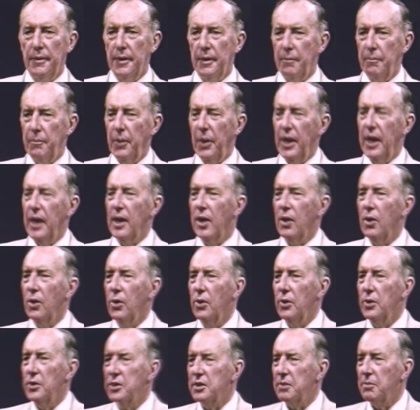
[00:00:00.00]
the pale
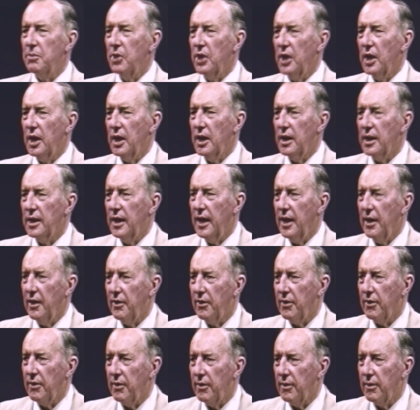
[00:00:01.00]
horse bringing
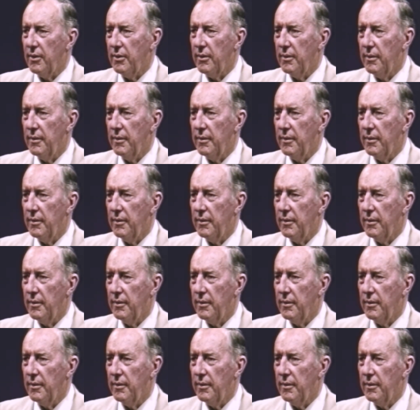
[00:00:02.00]
death.